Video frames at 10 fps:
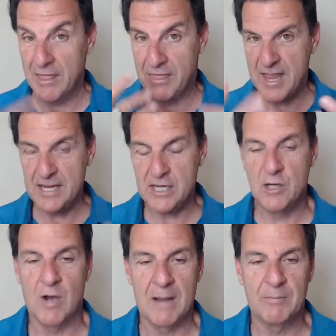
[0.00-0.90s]
think
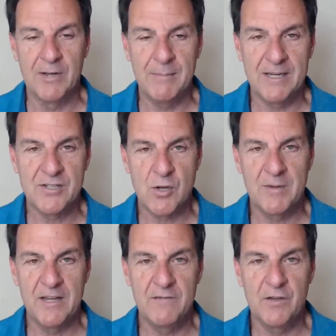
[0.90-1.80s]
you operate, because so
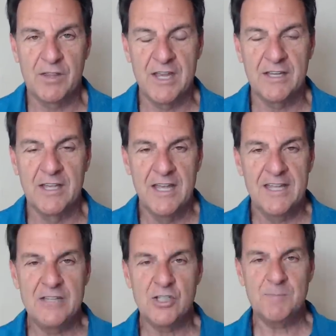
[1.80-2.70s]
many of you think
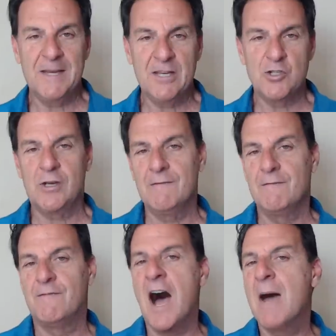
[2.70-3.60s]
that just because you can
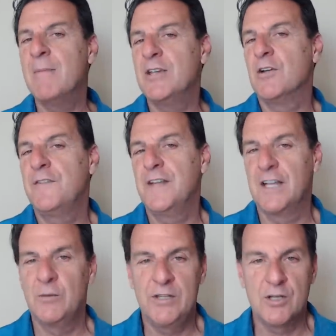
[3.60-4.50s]
vomit your
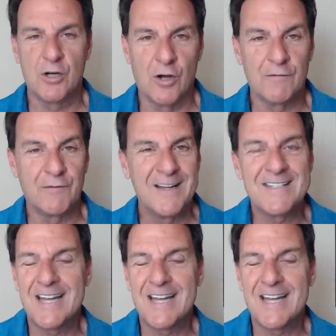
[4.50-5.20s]
feeling with your girlfriends,